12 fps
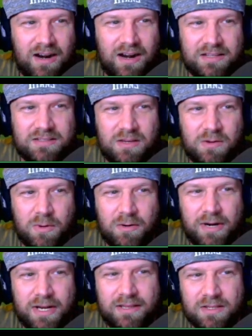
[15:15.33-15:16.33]
all right, so you want to
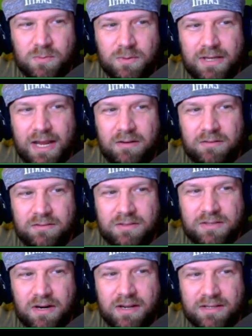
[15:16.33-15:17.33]
write this one down
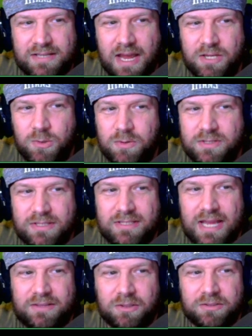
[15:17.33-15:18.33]
starting Saturday,
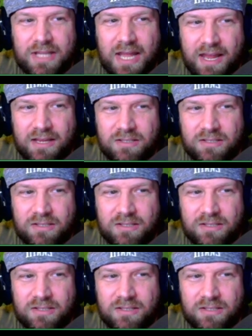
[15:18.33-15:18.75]
Saturday oh,